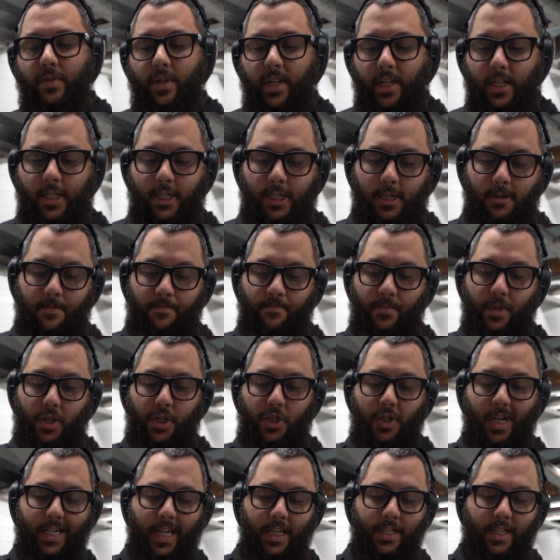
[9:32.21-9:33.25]
this,
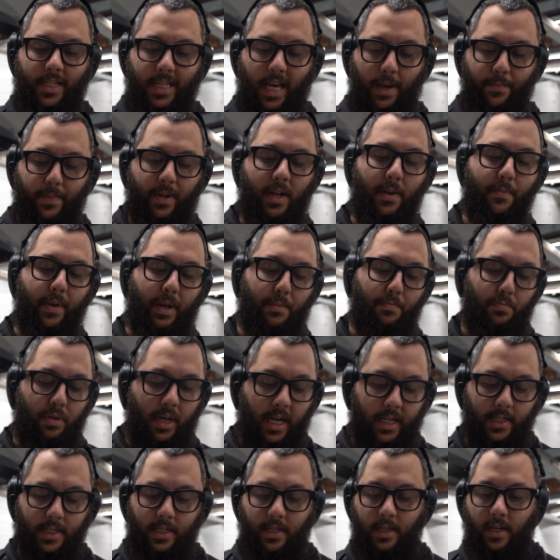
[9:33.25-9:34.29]
so I can see that being a big
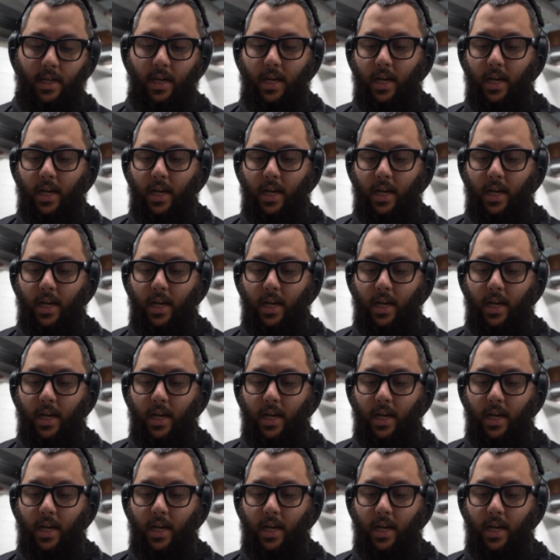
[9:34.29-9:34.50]
plus.